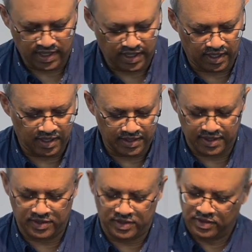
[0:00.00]
uh, uh,
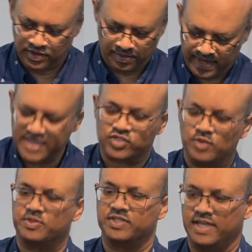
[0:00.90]
in, there are many
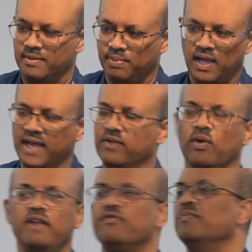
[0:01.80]
scriptures that imply
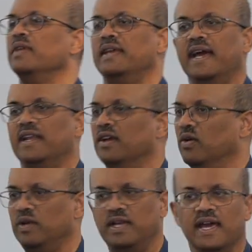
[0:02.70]
it. Right from the
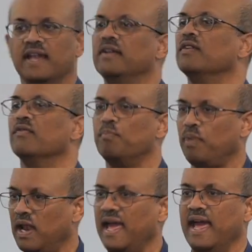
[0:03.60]
get go, he had
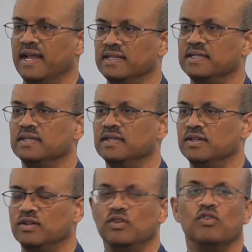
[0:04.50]
planned
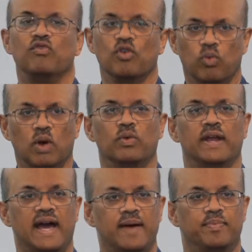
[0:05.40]
for
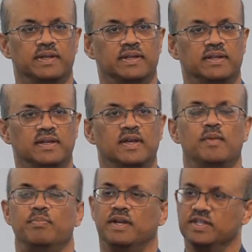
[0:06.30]
what would happen
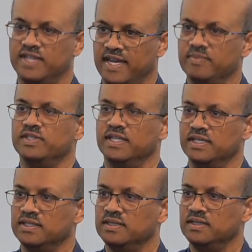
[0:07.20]
because Adam
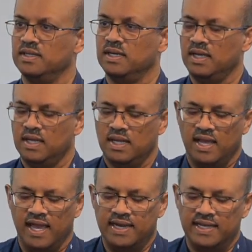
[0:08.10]
sinned.
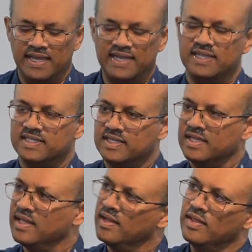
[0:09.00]
And it is